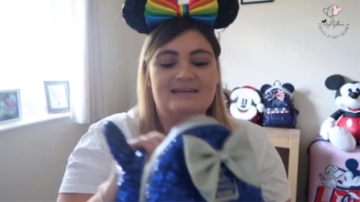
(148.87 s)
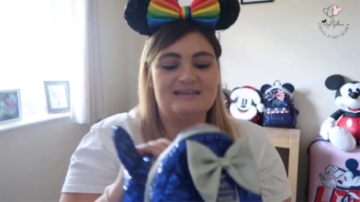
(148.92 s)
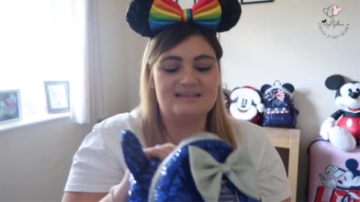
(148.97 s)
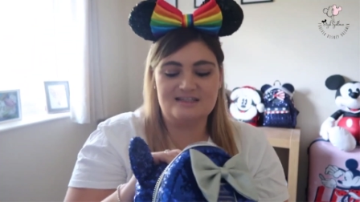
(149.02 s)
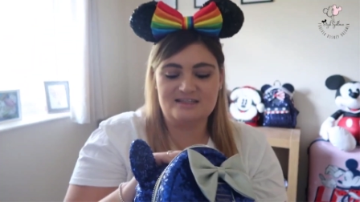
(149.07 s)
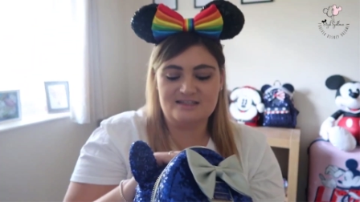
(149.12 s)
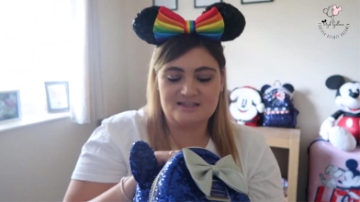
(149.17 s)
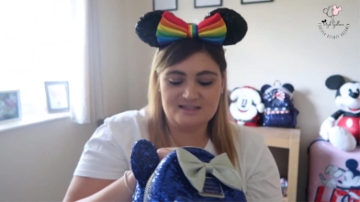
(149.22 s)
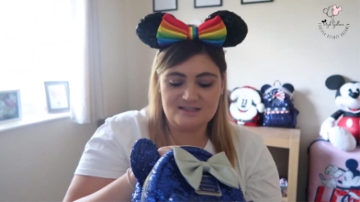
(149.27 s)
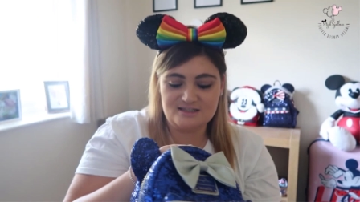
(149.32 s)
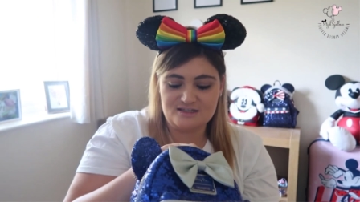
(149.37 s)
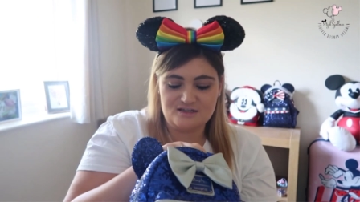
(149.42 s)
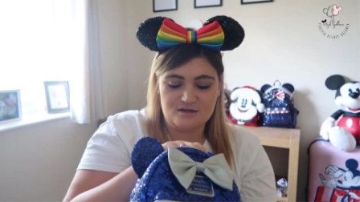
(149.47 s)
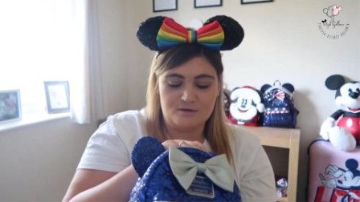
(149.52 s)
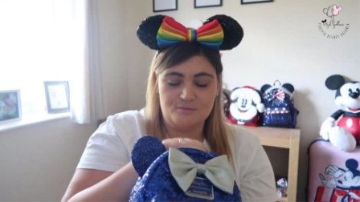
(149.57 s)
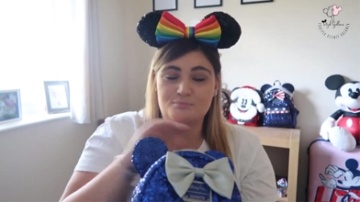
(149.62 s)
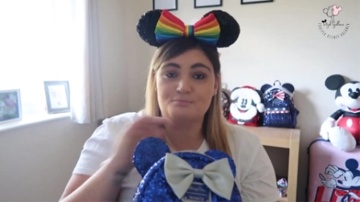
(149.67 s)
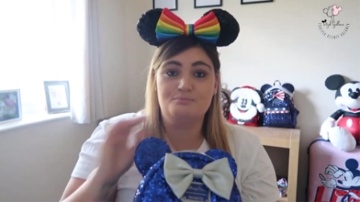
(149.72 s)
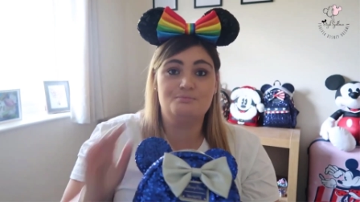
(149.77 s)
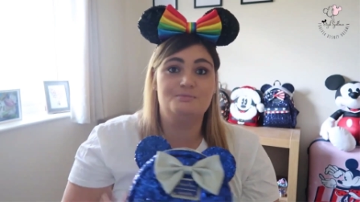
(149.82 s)
it's just
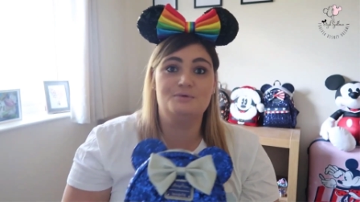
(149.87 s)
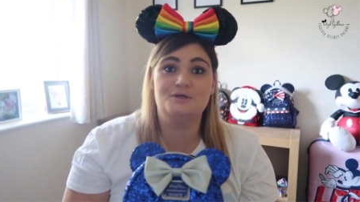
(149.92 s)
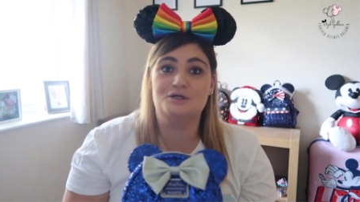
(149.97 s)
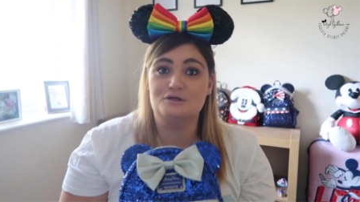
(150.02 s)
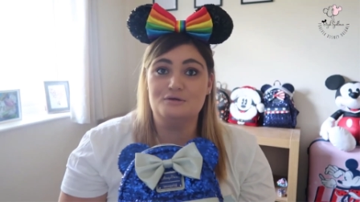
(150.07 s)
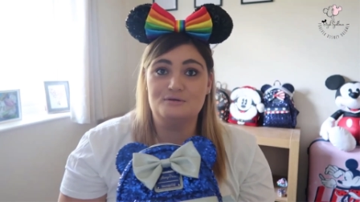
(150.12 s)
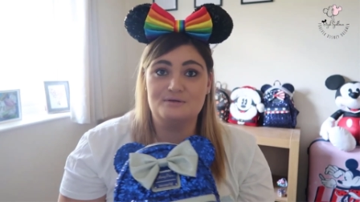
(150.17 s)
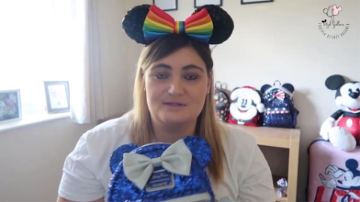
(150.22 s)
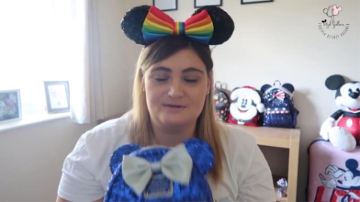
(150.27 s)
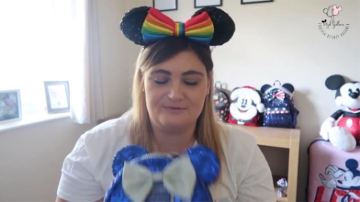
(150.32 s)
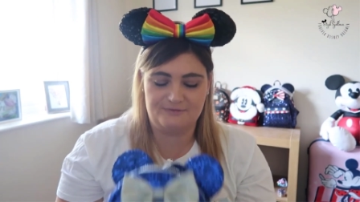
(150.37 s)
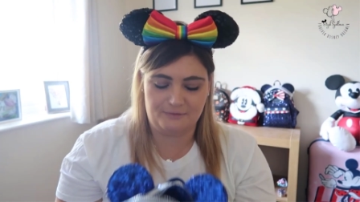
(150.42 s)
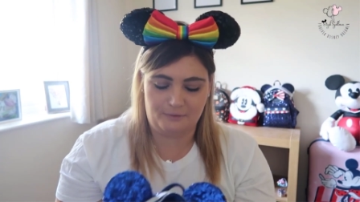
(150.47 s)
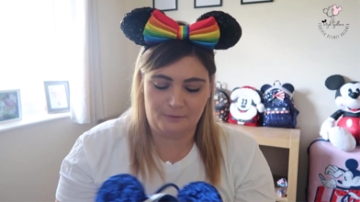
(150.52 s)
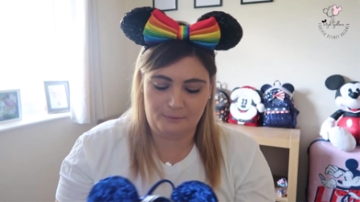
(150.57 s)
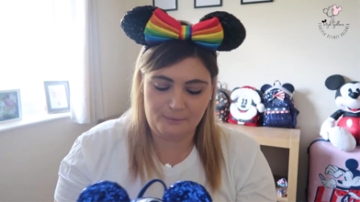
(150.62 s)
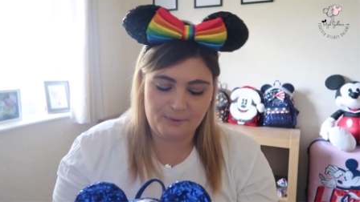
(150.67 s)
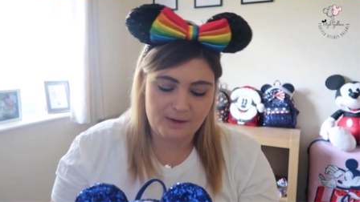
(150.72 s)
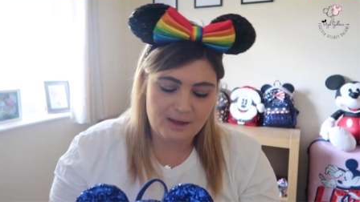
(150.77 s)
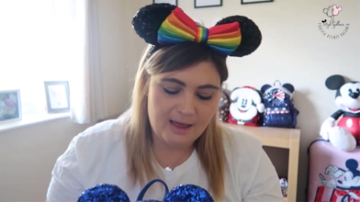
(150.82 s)

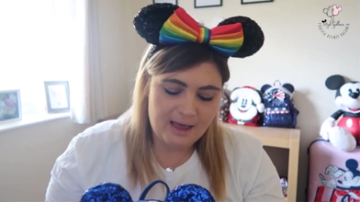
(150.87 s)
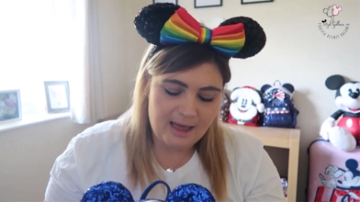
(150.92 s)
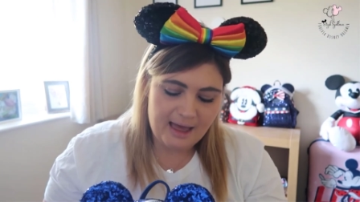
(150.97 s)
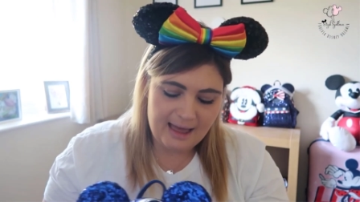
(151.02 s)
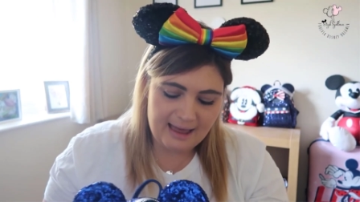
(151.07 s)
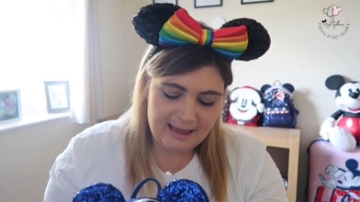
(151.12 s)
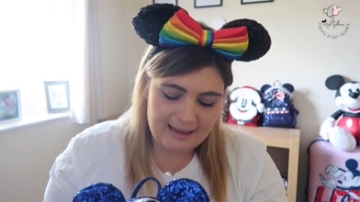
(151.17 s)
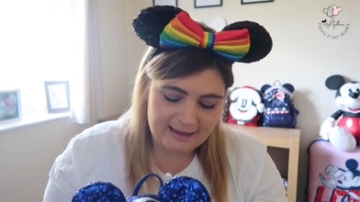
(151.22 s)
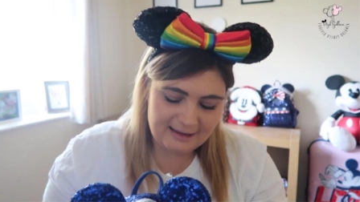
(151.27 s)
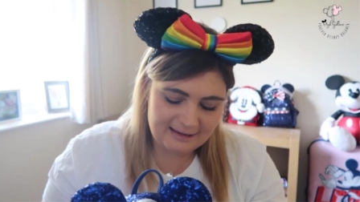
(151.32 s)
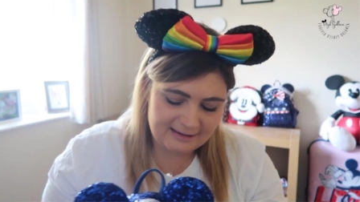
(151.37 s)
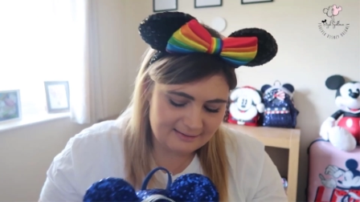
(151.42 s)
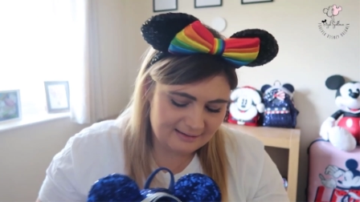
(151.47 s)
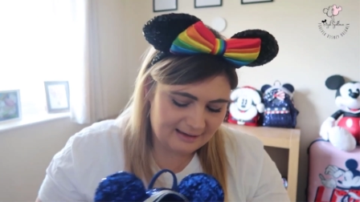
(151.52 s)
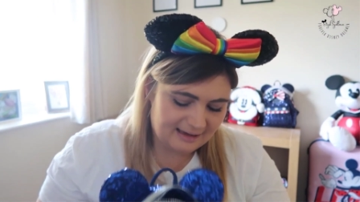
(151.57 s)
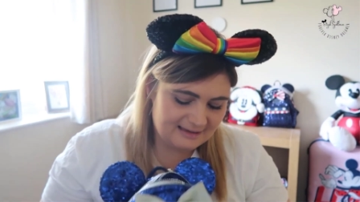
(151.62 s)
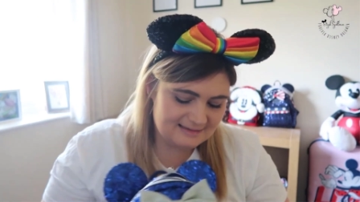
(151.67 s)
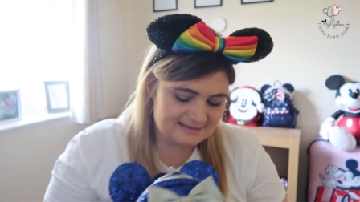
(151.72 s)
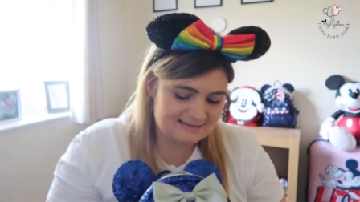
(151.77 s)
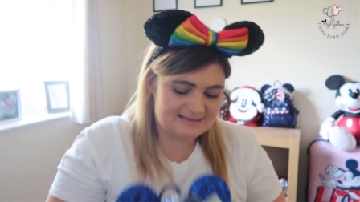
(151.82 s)
beautiful. And
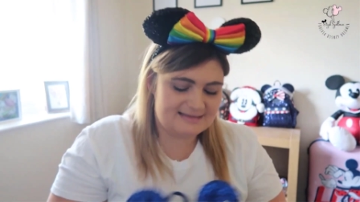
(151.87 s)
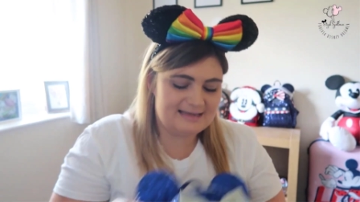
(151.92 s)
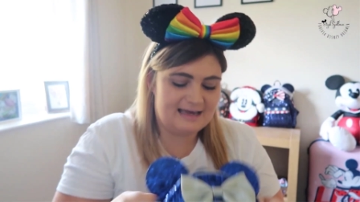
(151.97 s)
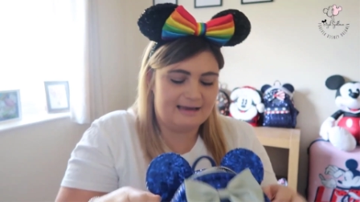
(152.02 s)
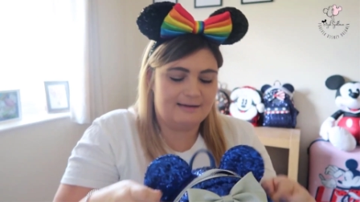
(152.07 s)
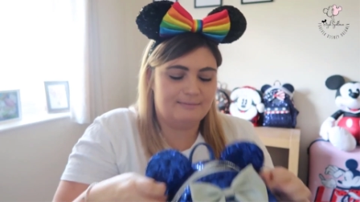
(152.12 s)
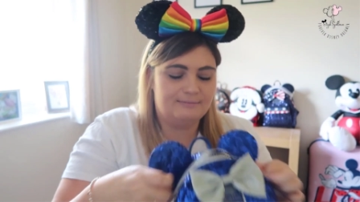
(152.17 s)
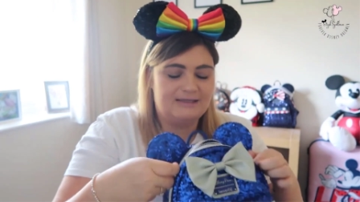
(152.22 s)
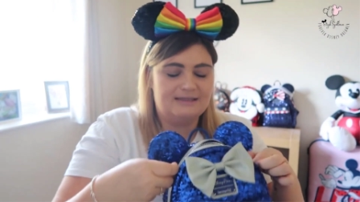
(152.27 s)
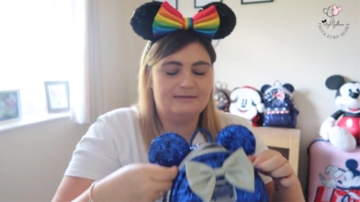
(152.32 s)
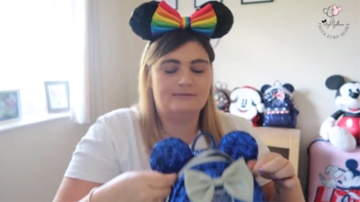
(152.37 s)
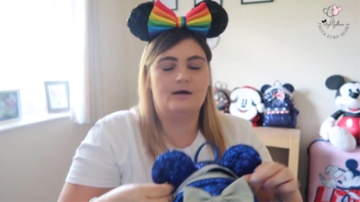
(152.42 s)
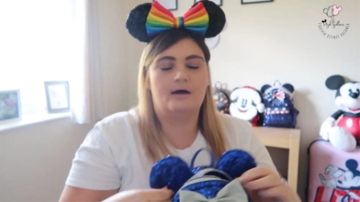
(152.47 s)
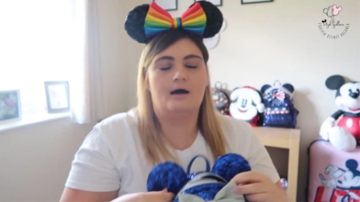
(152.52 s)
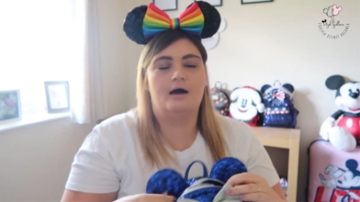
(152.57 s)
as I say, I mean,